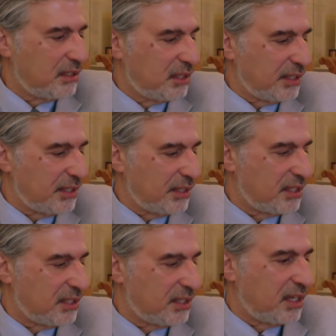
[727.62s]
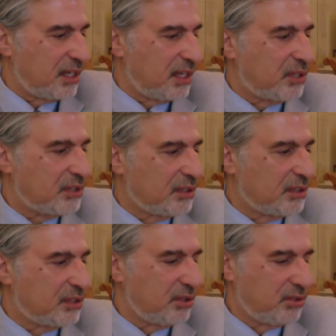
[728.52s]
Let's see, I
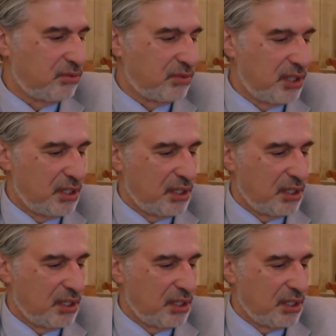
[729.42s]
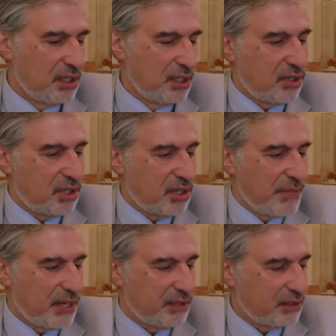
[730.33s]
wanted to
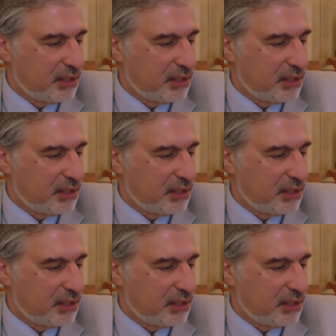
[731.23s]
talk